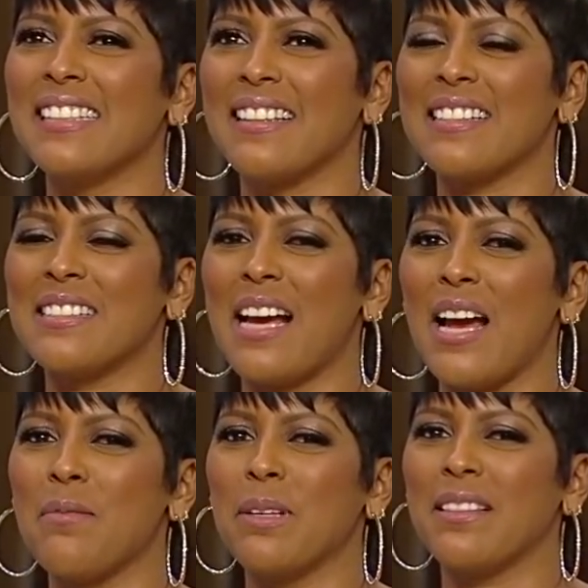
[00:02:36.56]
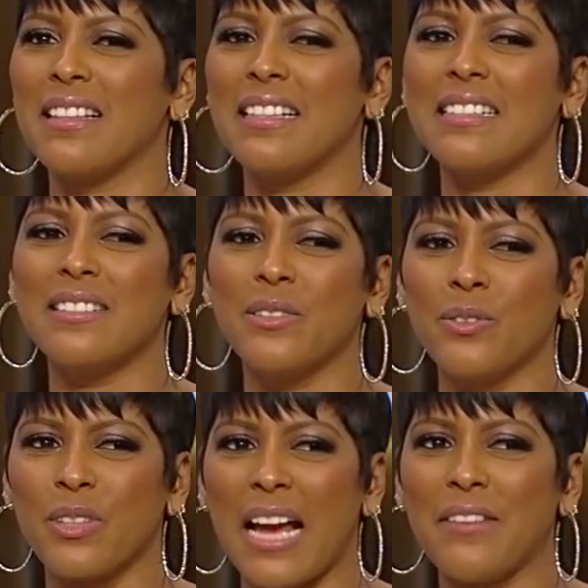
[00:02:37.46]
at the time, but then through
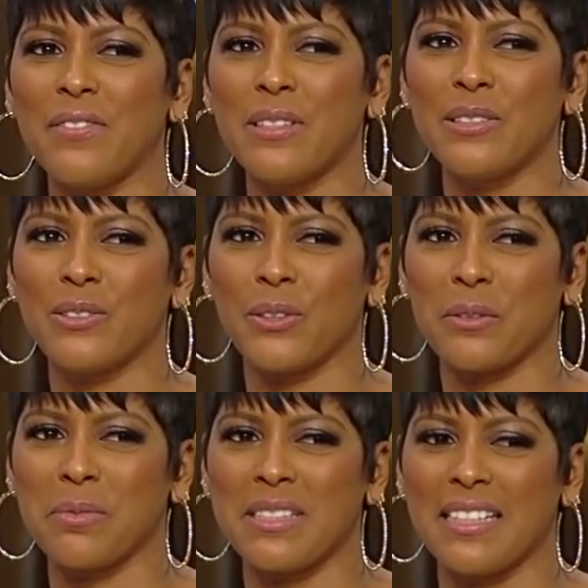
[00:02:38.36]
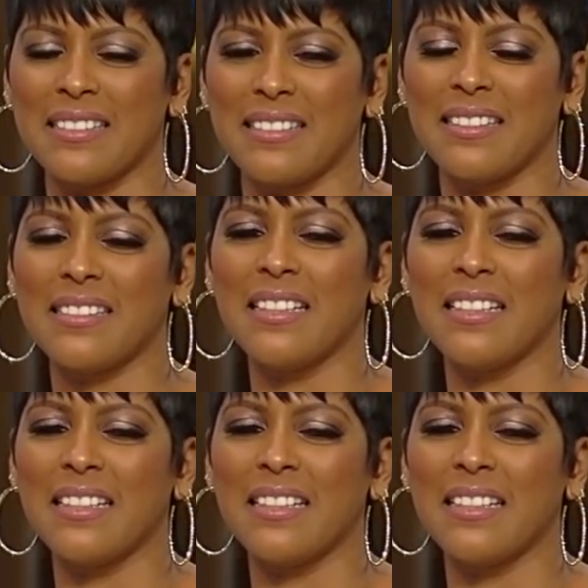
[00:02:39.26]
life and the circumstances,